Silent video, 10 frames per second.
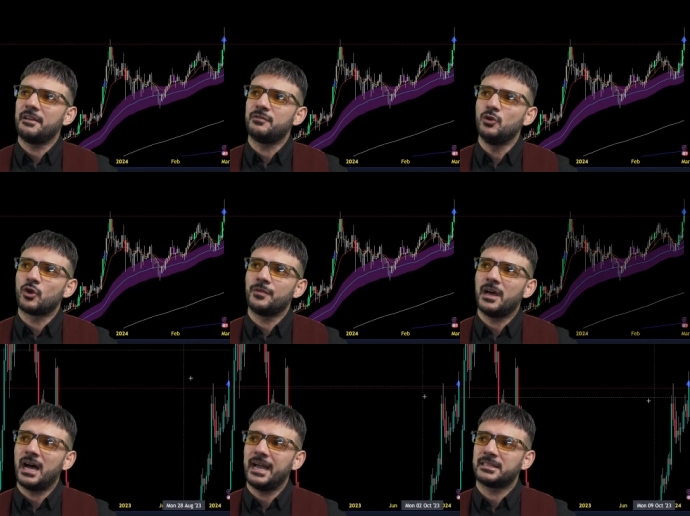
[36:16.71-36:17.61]
If you look on the
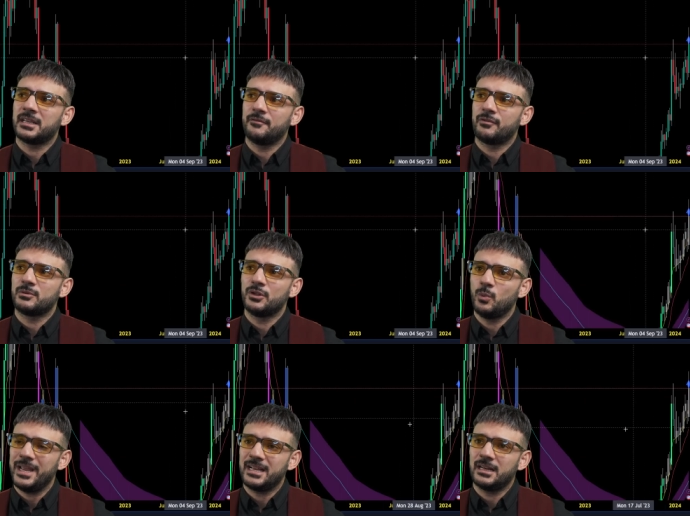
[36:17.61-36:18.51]
higher time frames on the
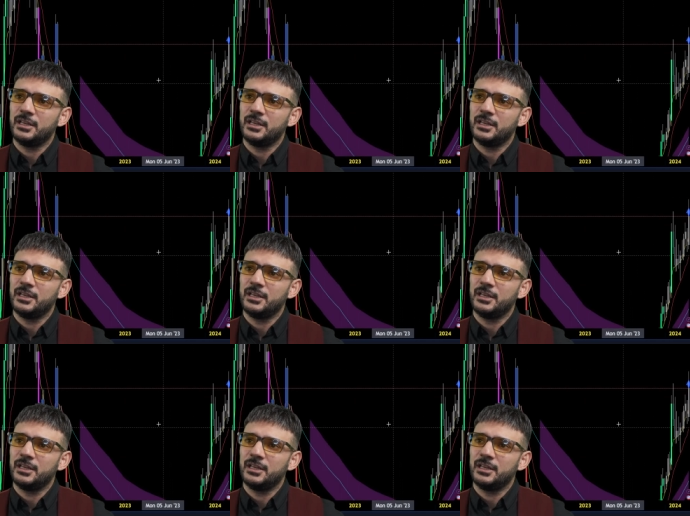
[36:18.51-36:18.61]
weekly,